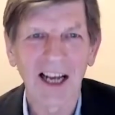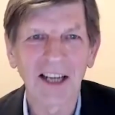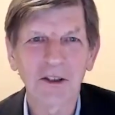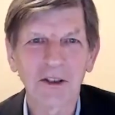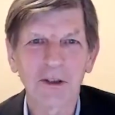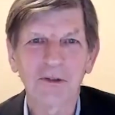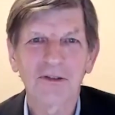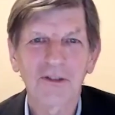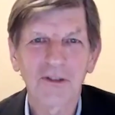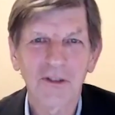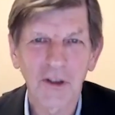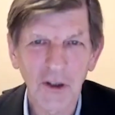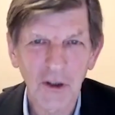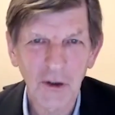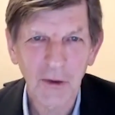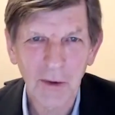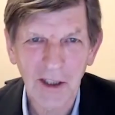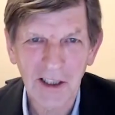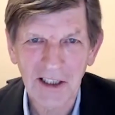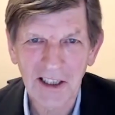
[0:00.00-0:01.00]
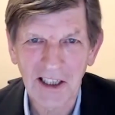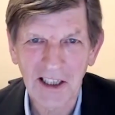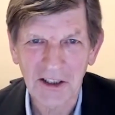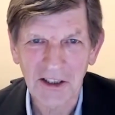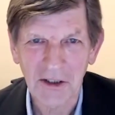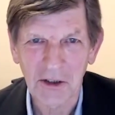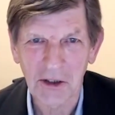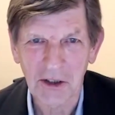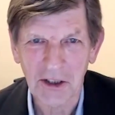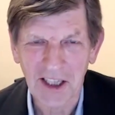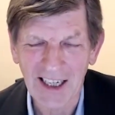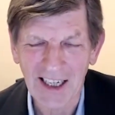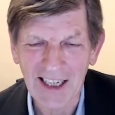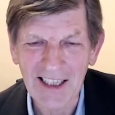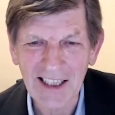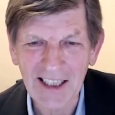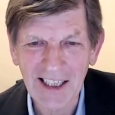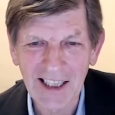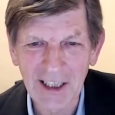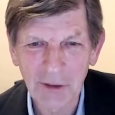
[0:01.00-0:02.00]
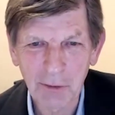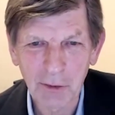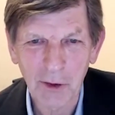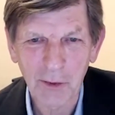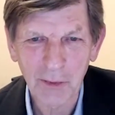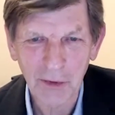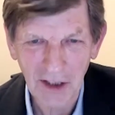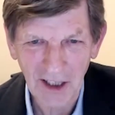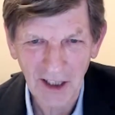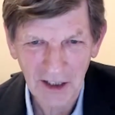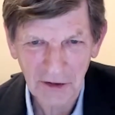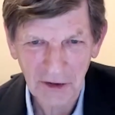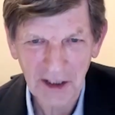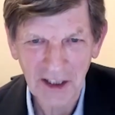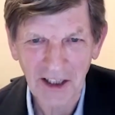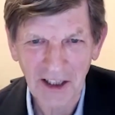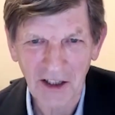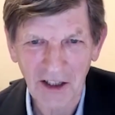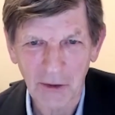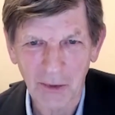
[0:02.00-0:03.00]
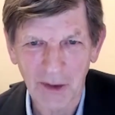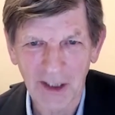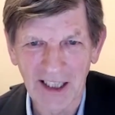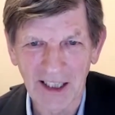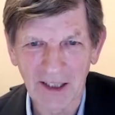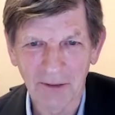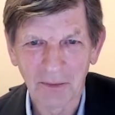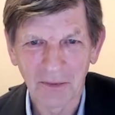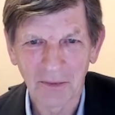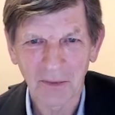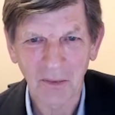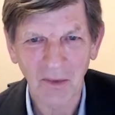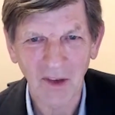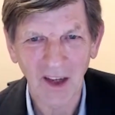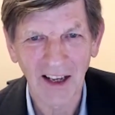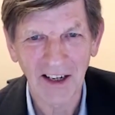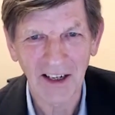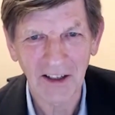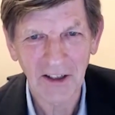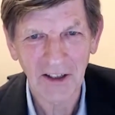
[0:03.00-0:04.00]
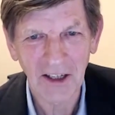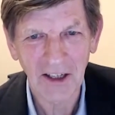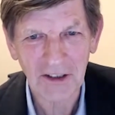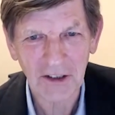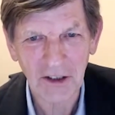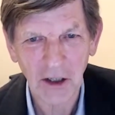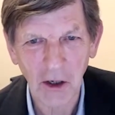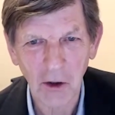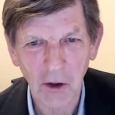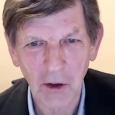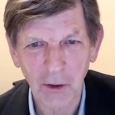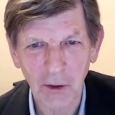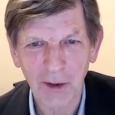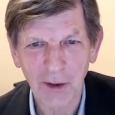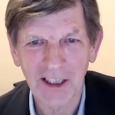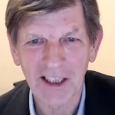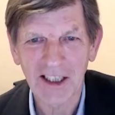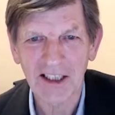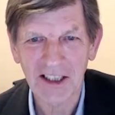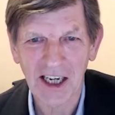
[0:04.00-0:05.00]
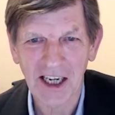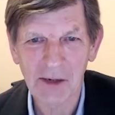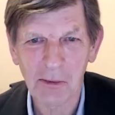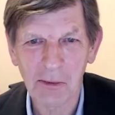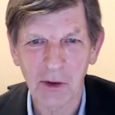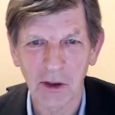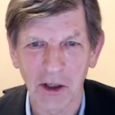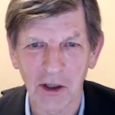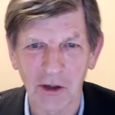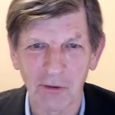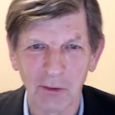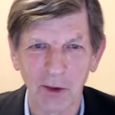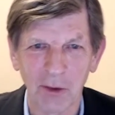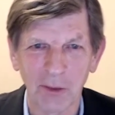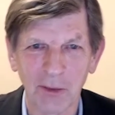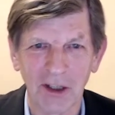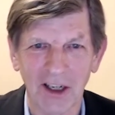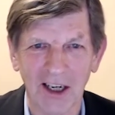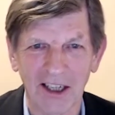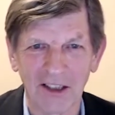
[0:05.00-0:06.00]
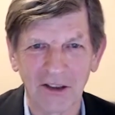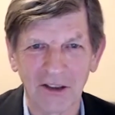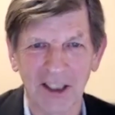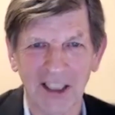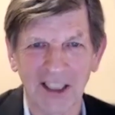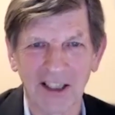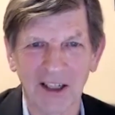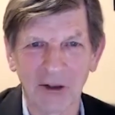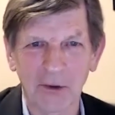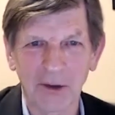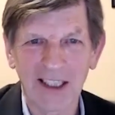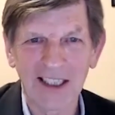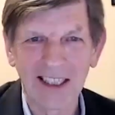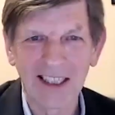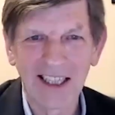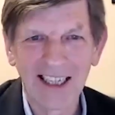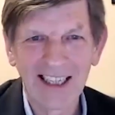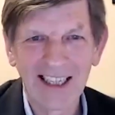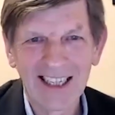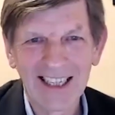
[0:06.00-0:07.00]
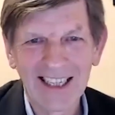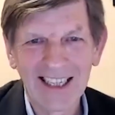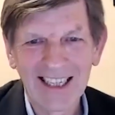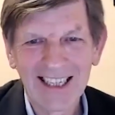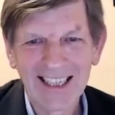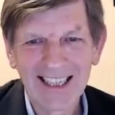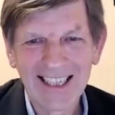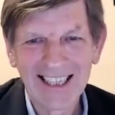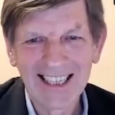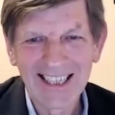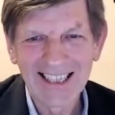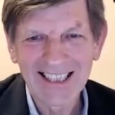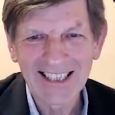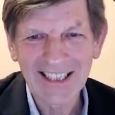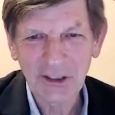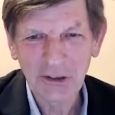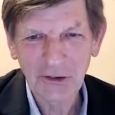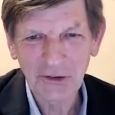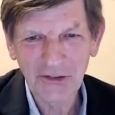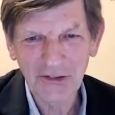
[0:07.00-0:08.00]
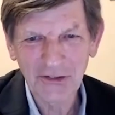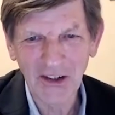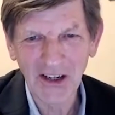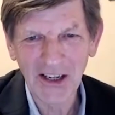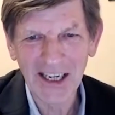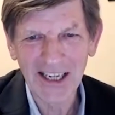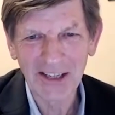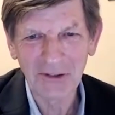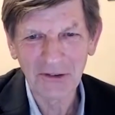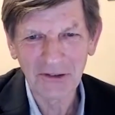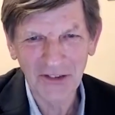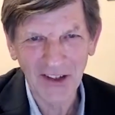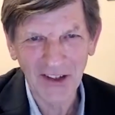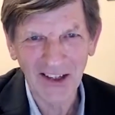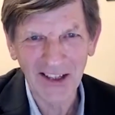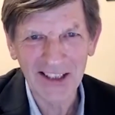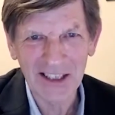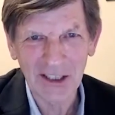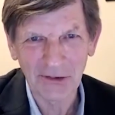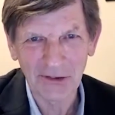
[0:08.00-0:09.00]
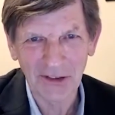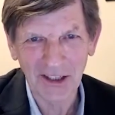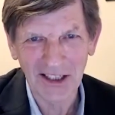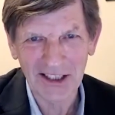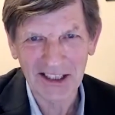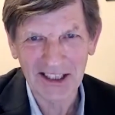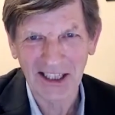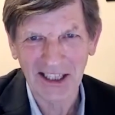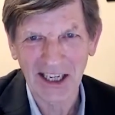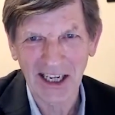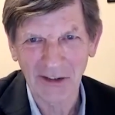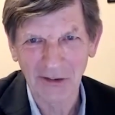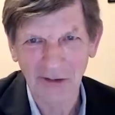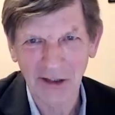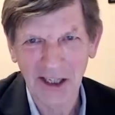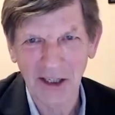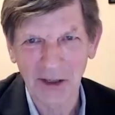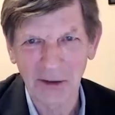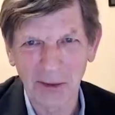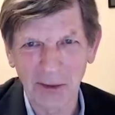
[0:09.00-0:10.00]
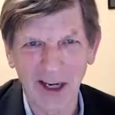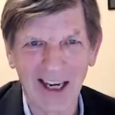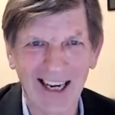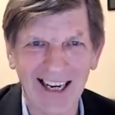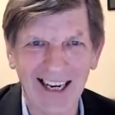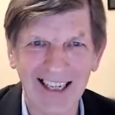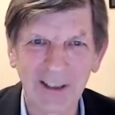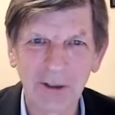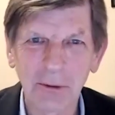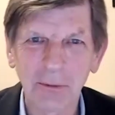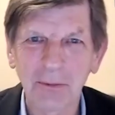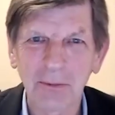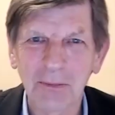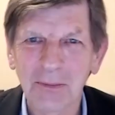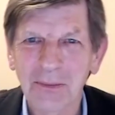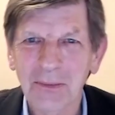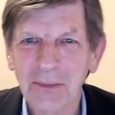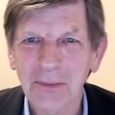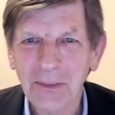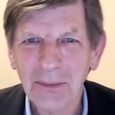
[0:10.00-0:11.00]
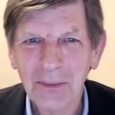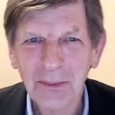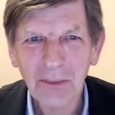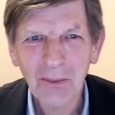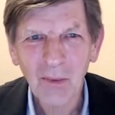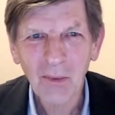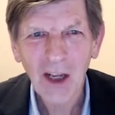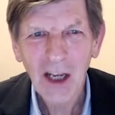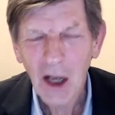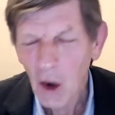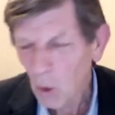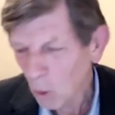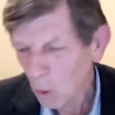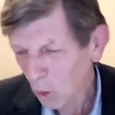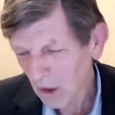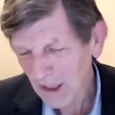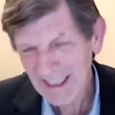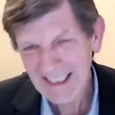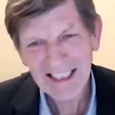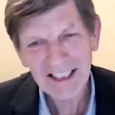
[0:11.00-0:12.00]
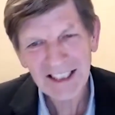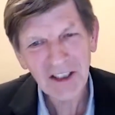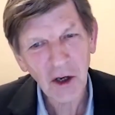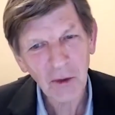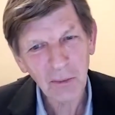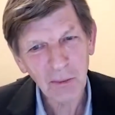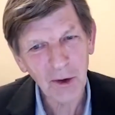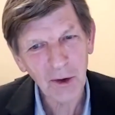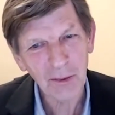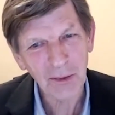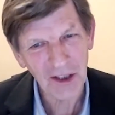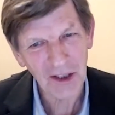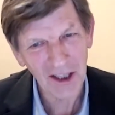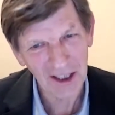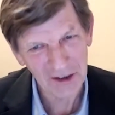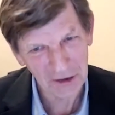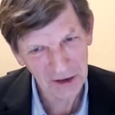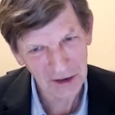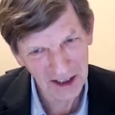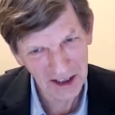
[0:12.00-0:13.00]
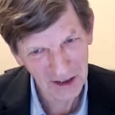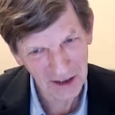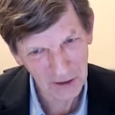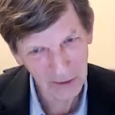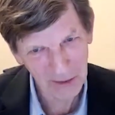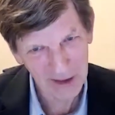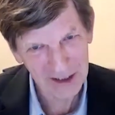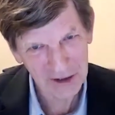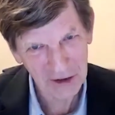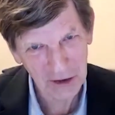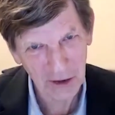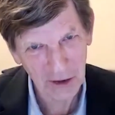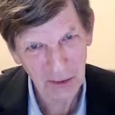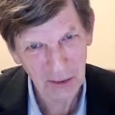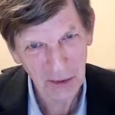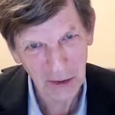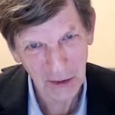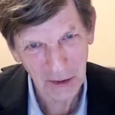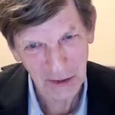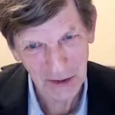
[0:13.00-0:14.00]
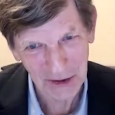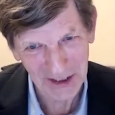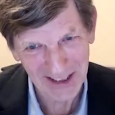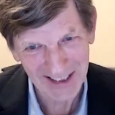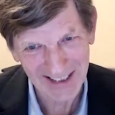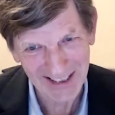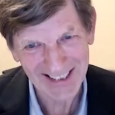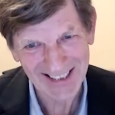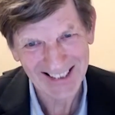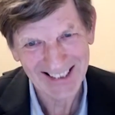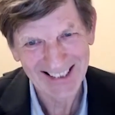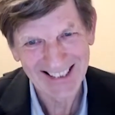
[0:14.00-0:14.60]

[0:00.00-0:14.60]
And the first one I'd like to look at is proprietary hardware. And I'd like to hold up an example of proprietary hardware. This fine, fine device I have here in my hand. Why is non-proprietary hardware so important?